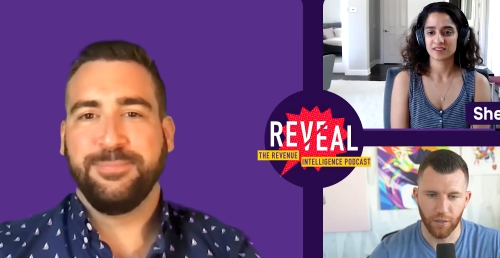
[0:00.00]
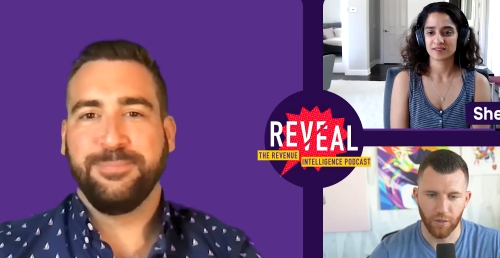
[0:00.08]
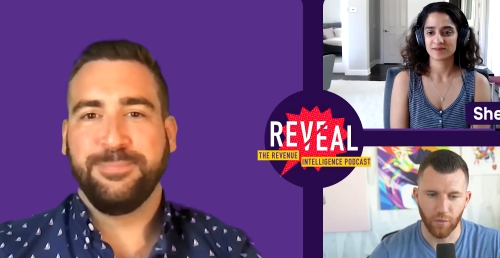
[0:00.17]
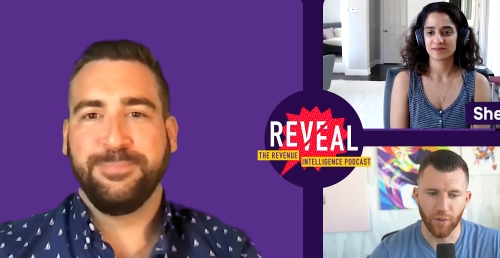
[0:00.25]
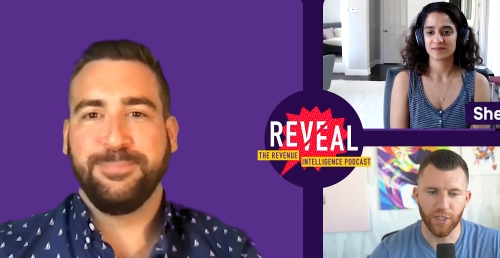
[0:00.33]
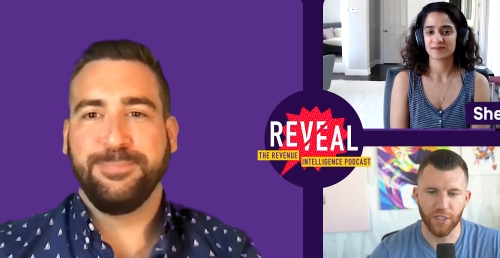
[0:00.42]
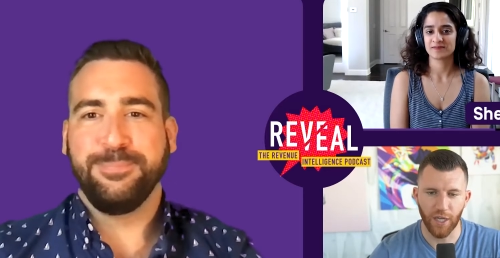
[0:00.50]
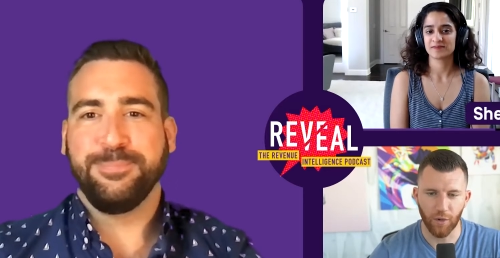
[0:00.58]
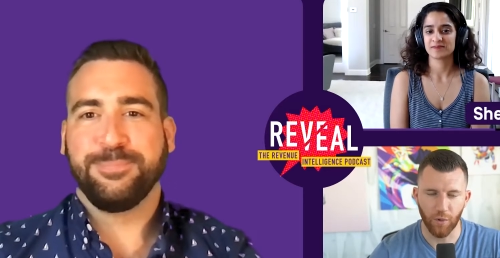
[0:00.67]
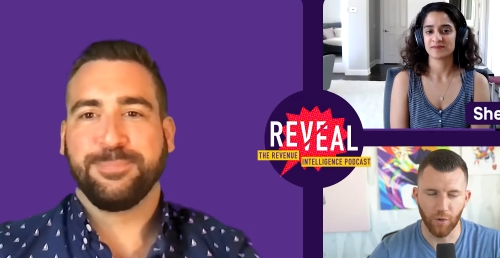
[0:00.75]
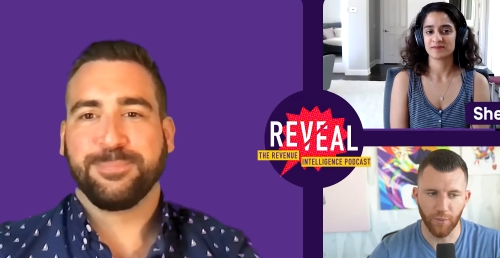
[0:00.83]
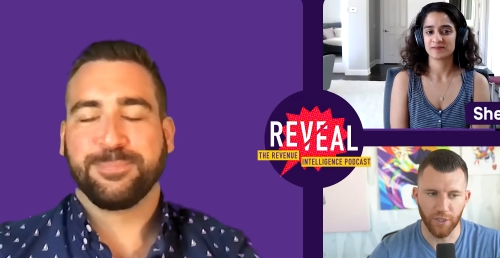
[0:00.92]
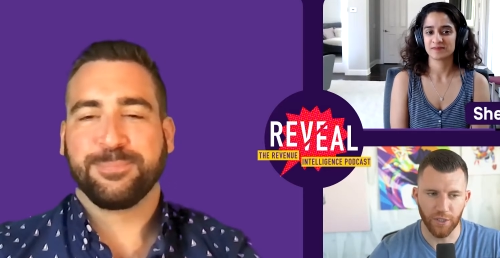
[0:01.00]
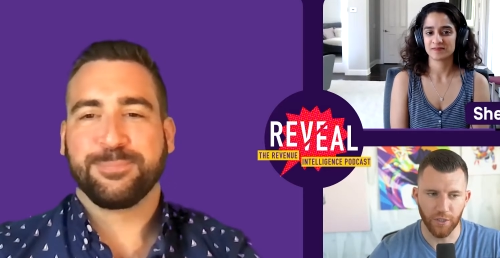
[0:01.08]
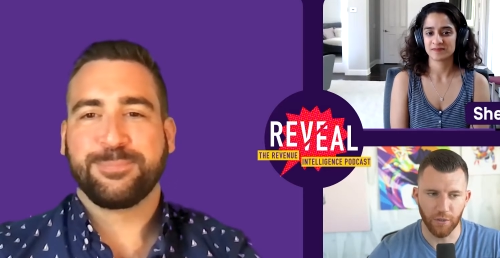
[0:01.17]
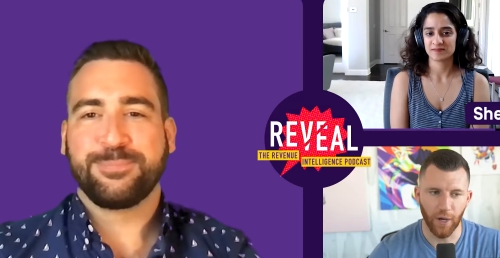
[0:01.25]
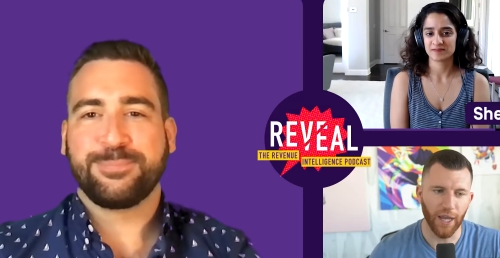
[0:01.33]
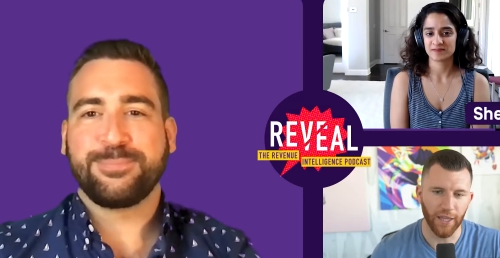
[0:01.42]
Speaker 1: What does that quote mean to you?
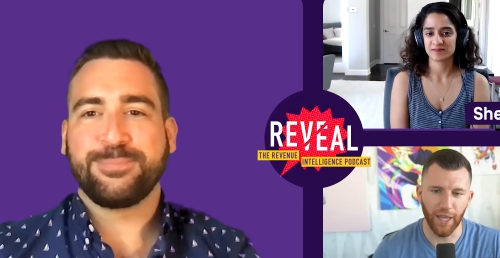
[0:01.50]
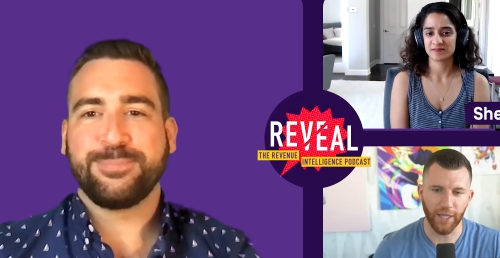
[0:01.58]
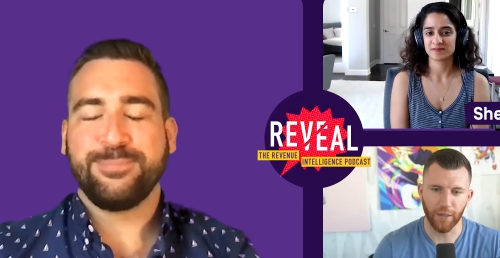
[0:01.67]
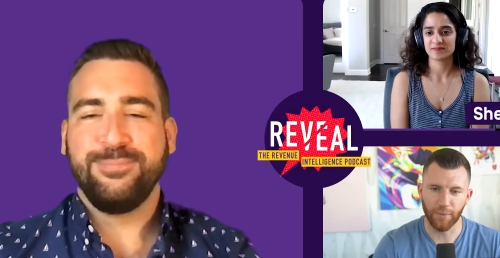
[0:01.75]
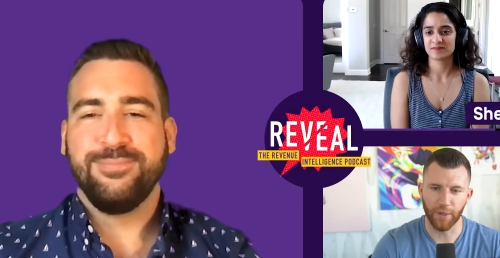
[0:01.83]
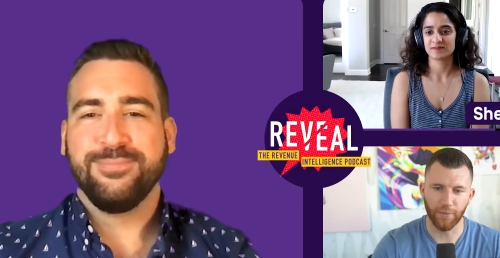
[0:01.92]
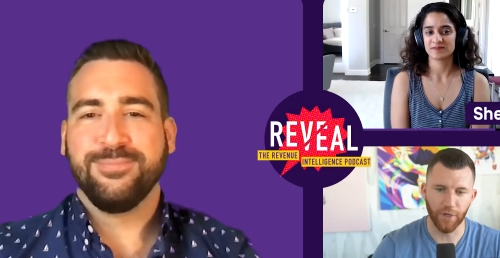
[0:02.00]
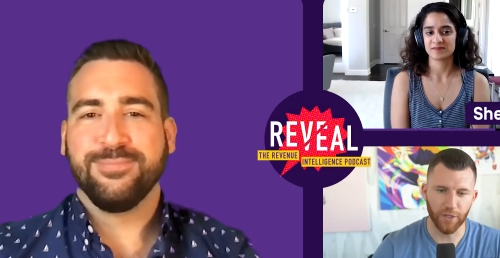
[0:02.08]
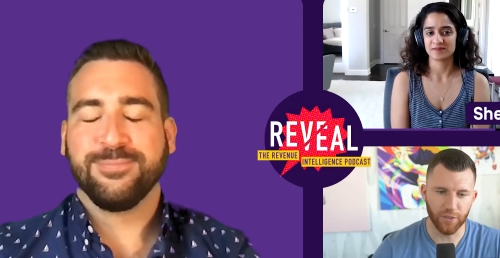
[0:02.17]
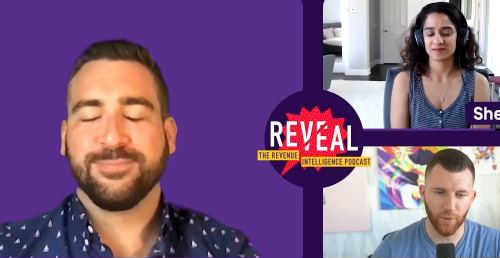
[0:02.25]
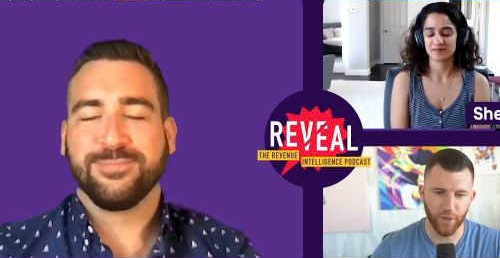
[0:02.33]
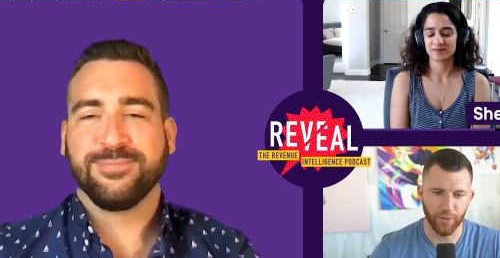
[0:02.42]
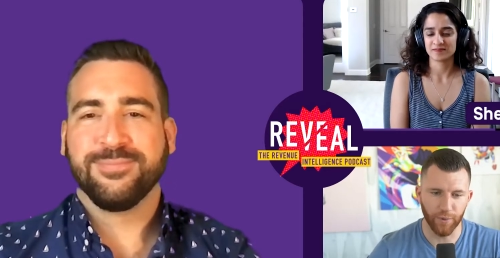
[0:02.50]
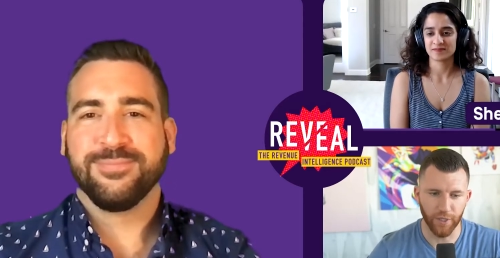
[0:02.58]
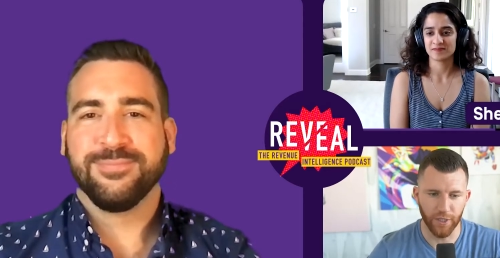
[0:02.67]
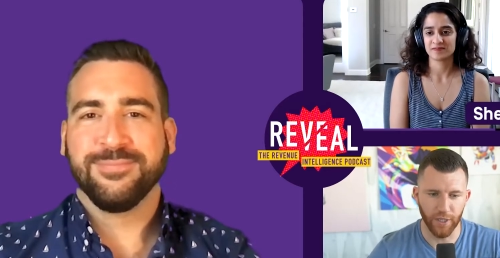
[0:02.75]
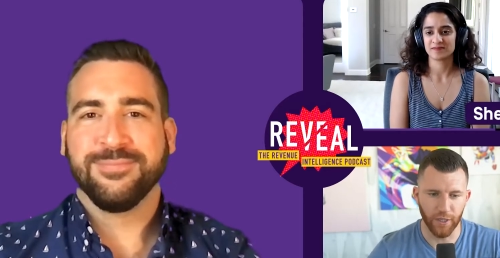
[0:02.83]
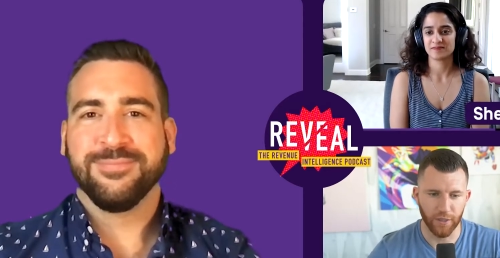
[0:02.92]
I like it, but I'm curious why mm. you hmm. put it there.